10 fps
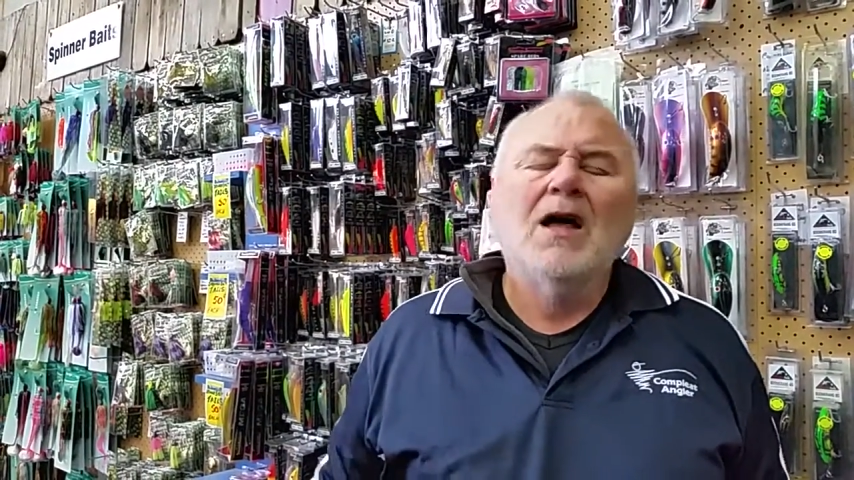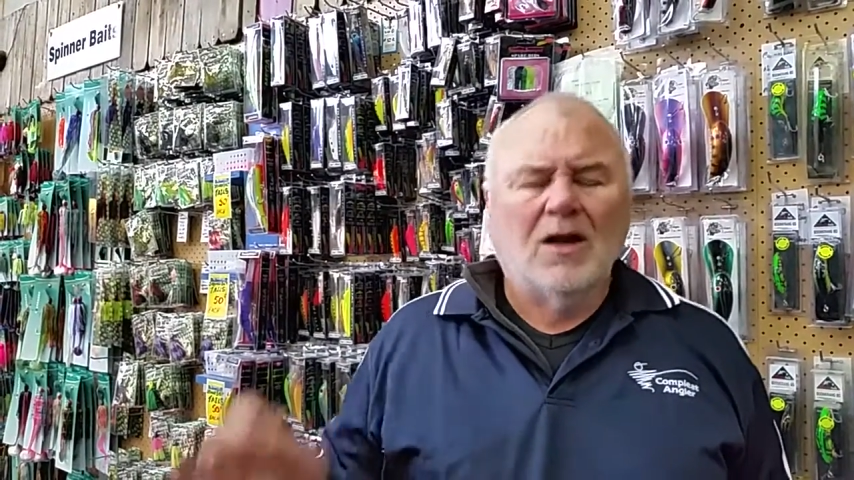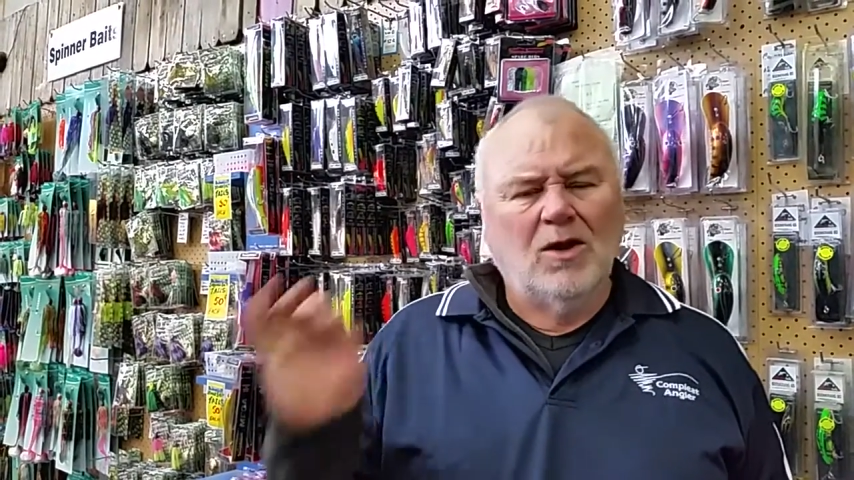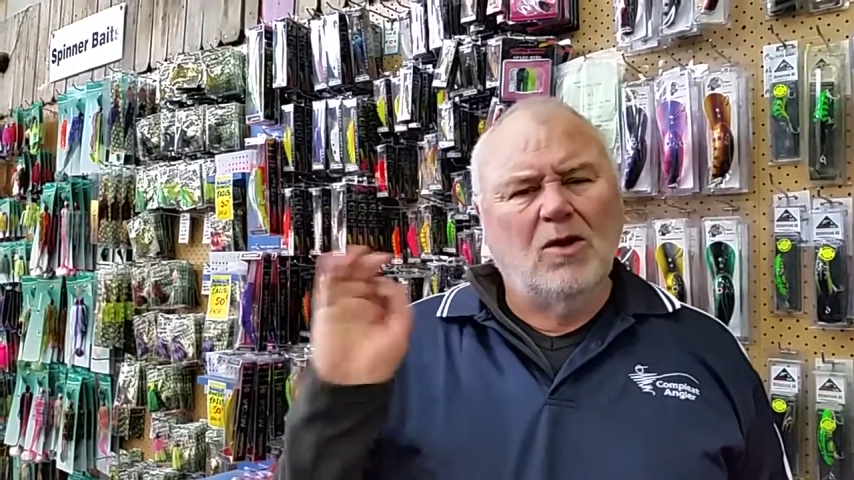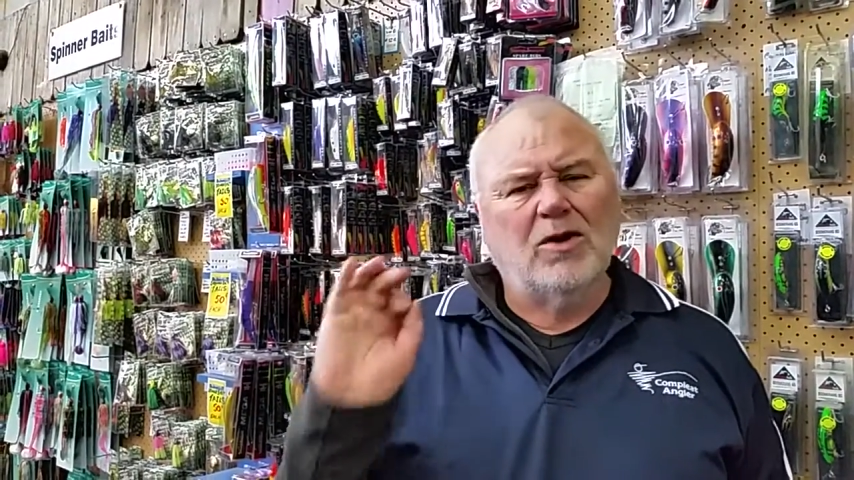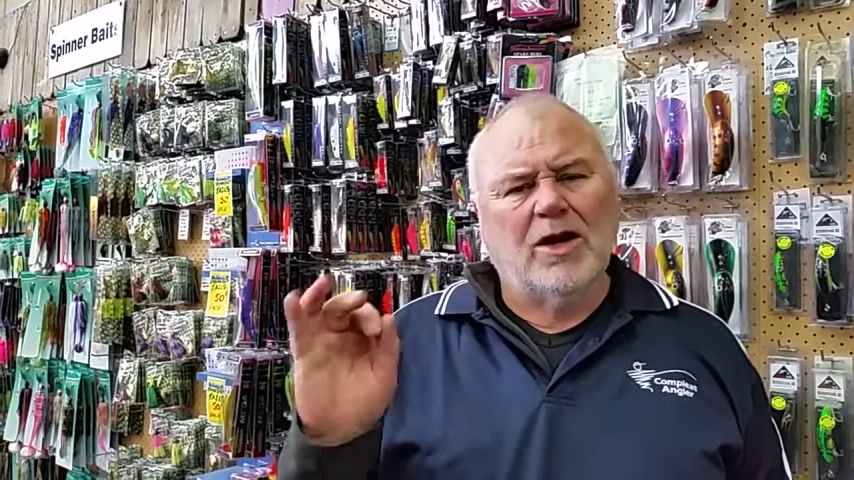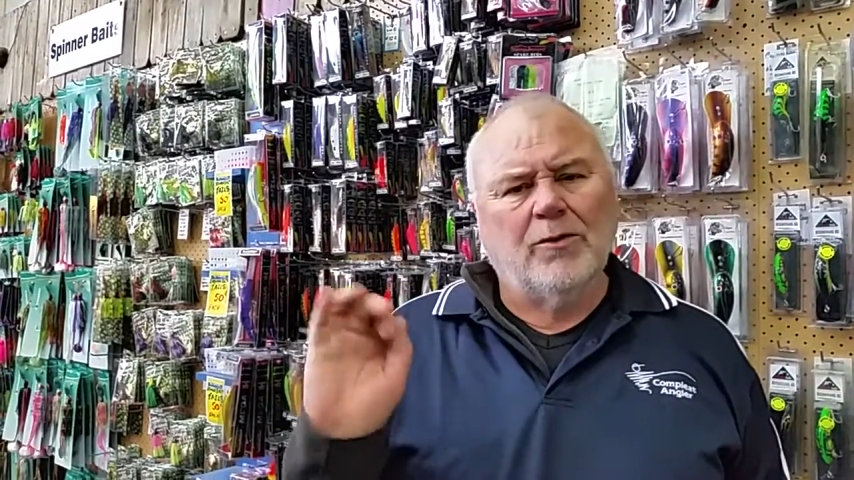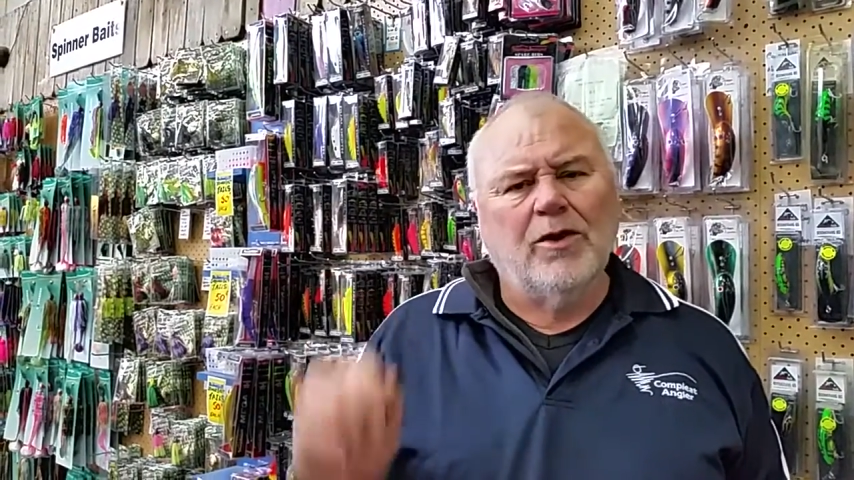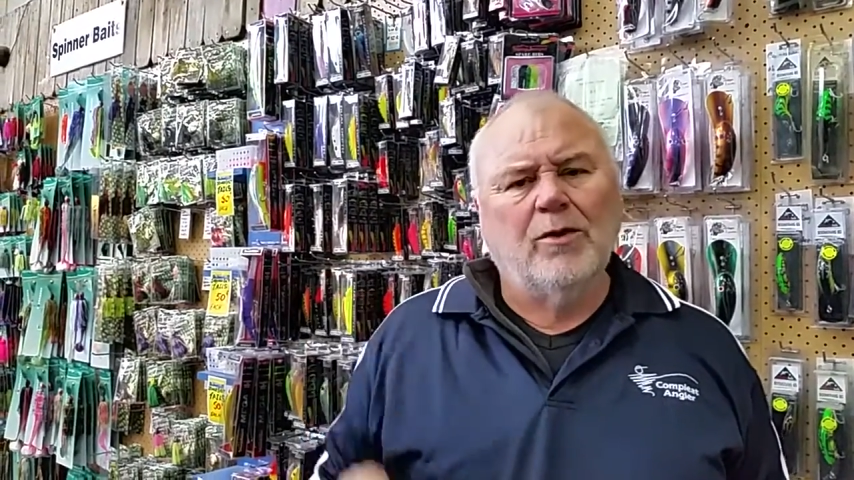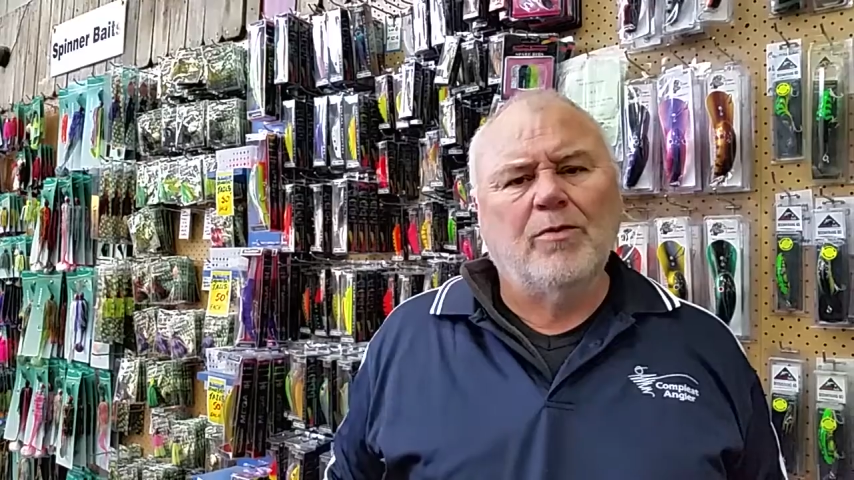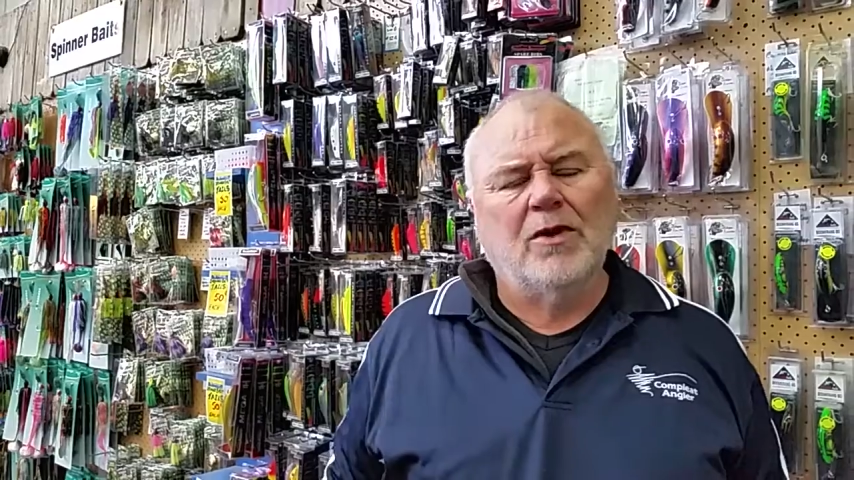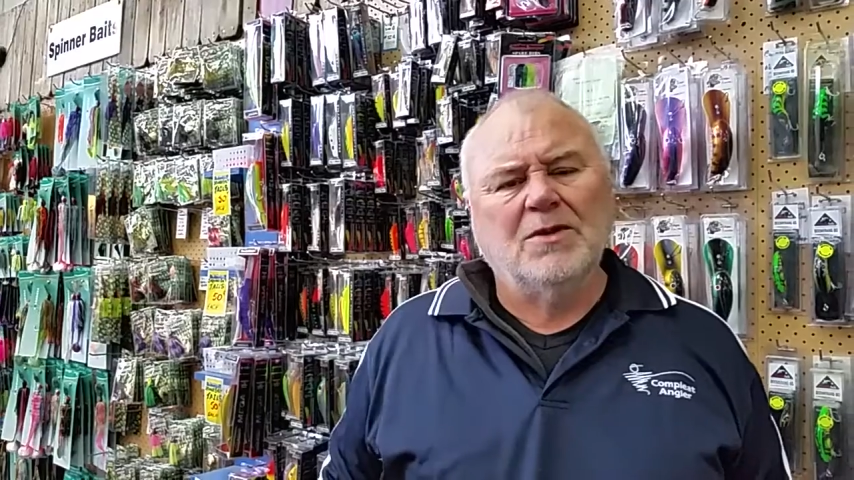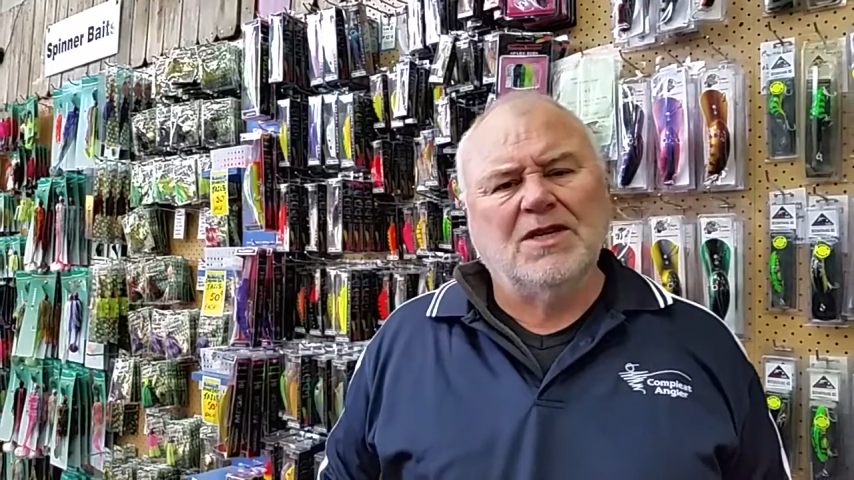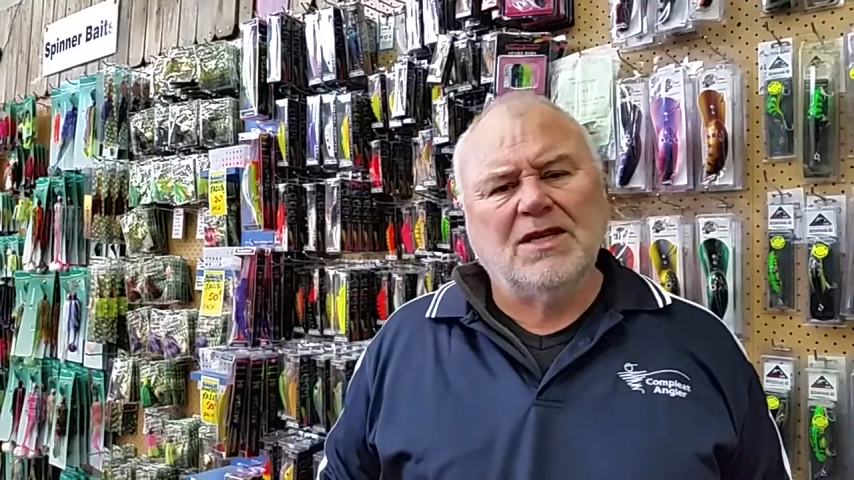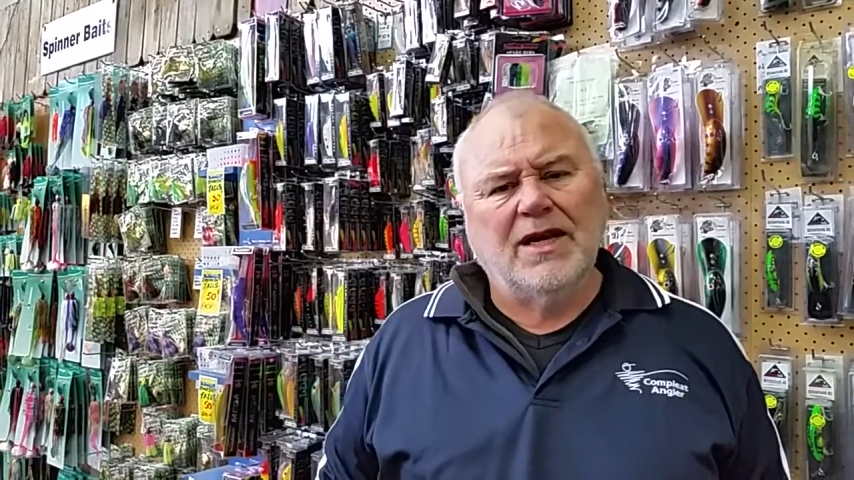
looking real promising